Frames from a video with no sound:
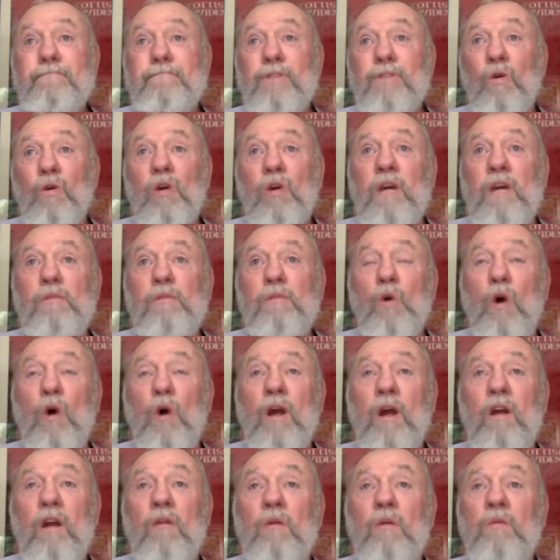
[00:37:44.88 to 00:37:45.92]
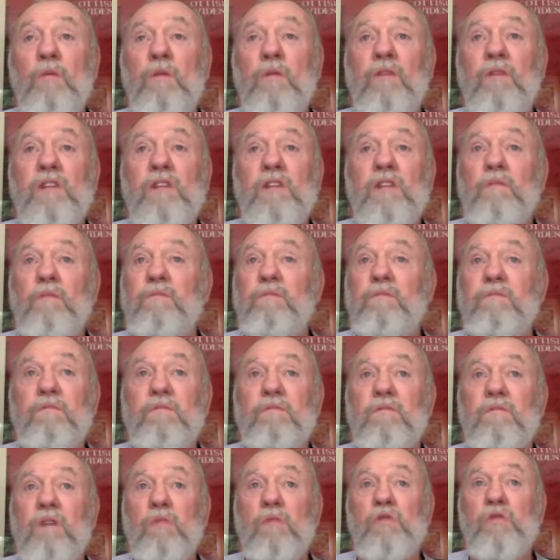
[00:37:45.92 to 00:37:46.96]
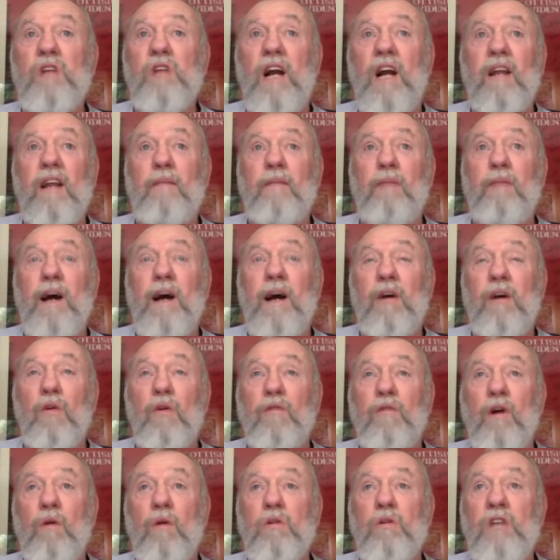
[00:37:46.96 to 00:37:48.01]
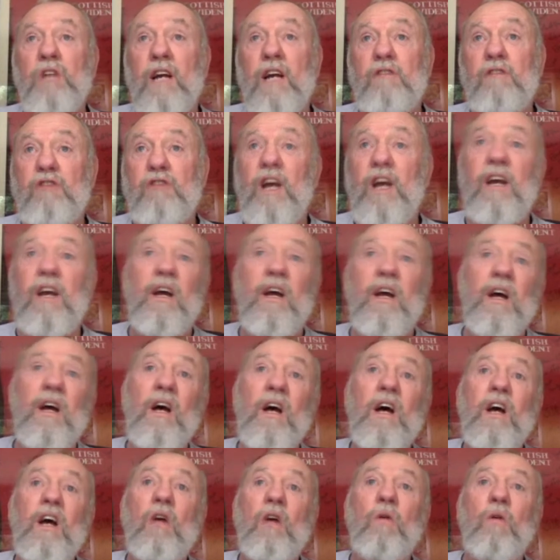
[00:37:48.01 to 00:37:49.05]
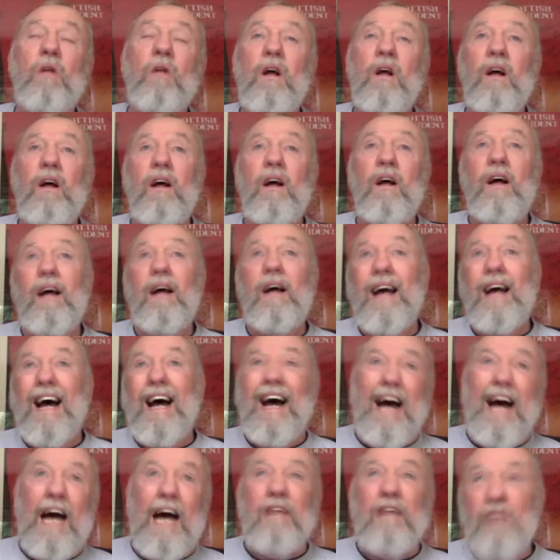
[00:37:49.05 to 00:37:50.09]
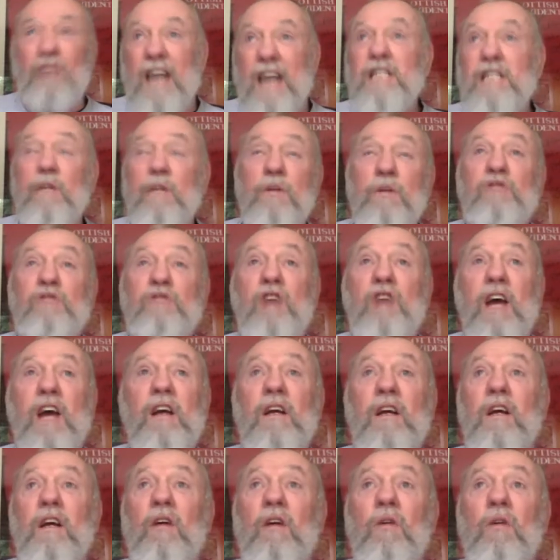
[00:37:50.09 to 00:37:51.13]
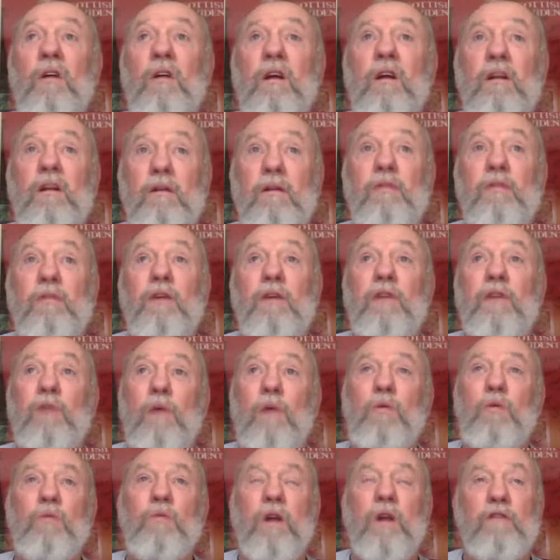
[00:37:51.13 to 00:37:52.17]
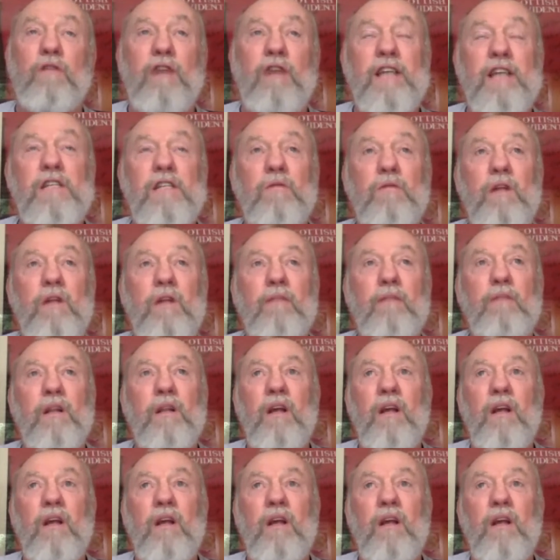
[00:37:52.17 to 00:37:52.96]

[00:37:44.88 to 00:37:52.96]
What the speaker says: Keep going. We've had some outstanding back row forwards there. Trig, I wrestled with Trig. I wouldn't want to wrestle with him, but